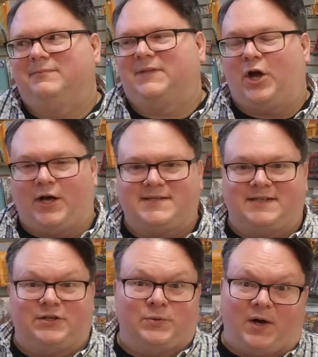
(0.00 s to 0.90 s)
causing
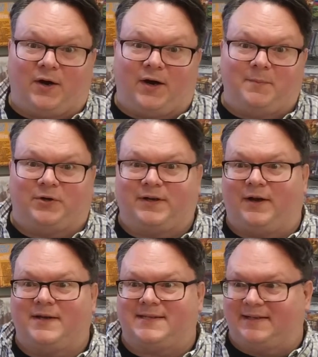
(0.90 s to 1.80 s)
you harm or
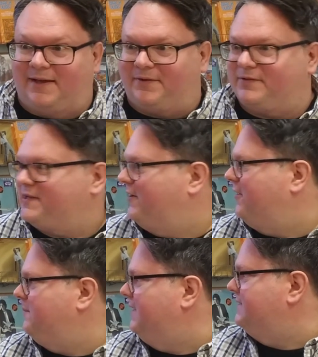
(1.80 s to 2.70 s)
causing others harm, I